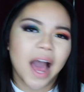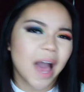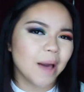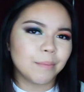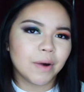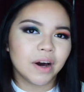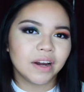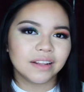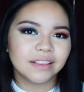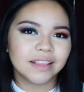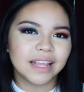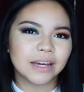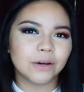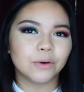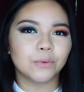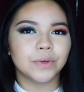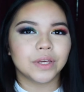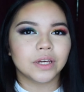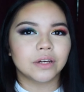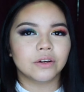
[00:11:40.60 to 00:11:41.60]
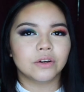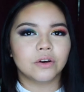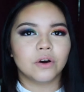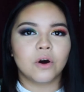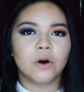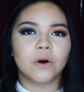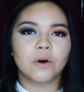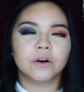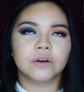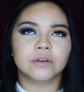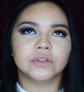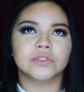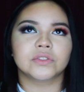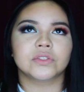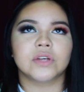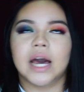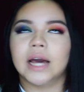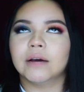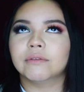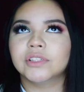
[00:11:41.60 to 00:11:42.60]
I bought it like a week ago because
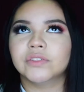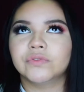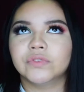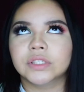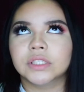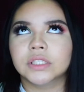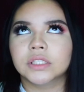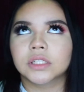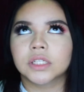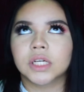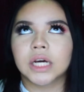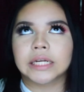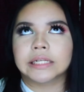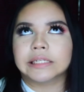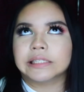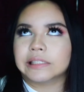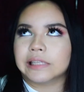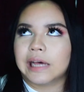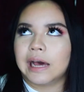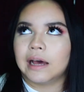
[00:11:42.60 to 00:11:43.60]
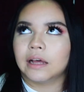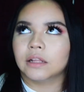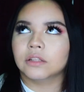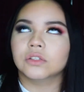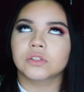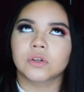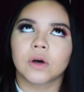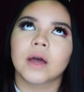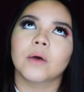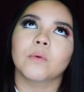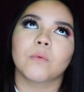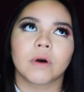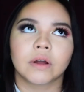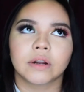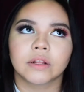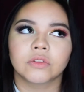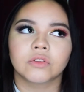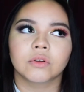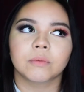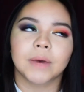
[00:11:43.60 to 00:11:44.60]
I was feeling kind of sad, so I
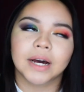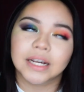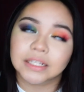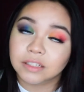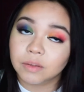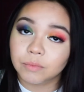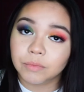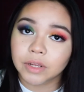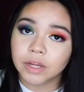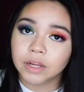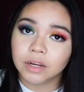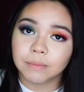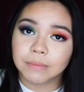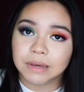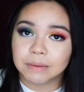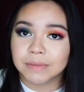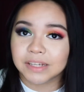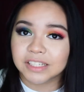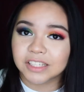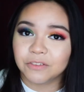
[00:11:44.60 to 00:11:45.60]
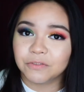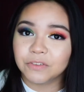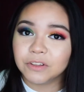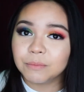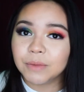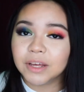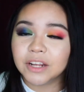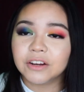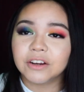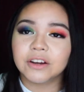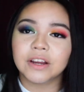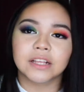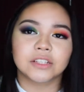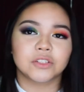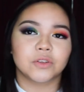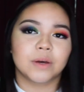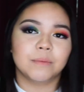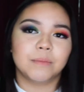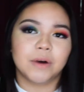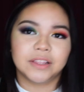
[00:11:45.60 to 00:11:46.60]
wanted to buy something to make myself feel better,
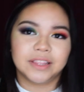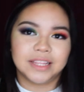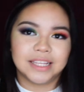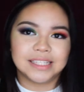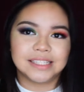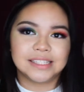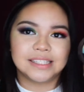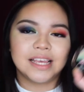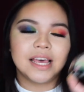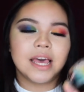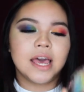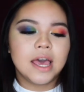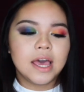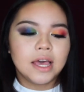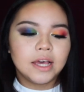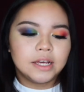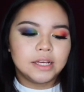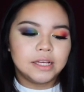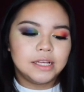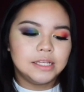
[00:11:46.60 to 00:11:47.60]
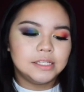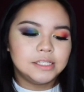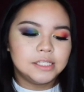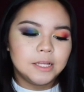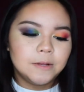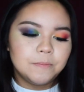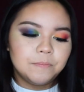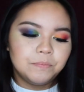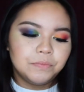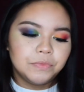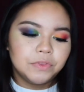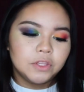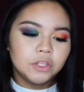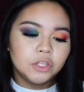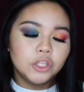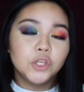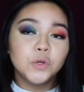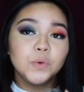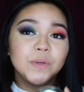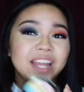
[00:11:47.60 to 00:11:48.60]
so I bought this. Because
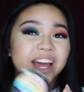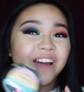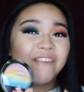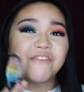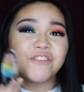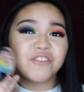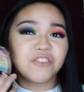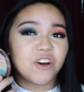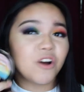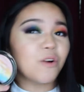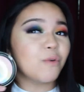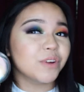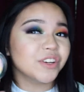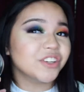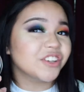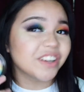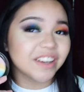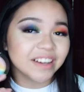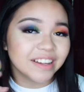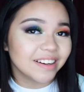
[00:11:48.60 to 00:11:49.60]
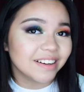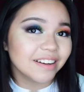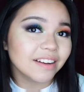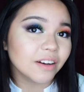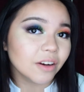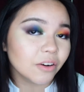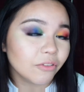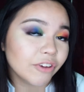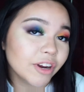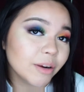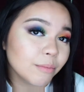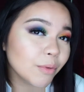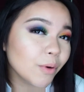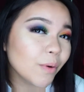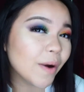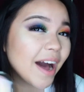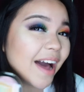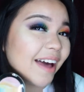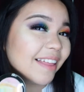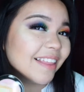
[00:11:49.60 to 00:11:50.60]
you never know when you're gonna need a rainbow
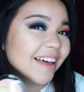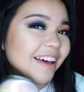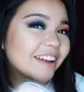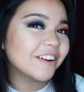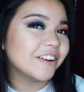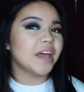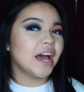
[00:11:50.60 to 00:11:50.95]
highlighter.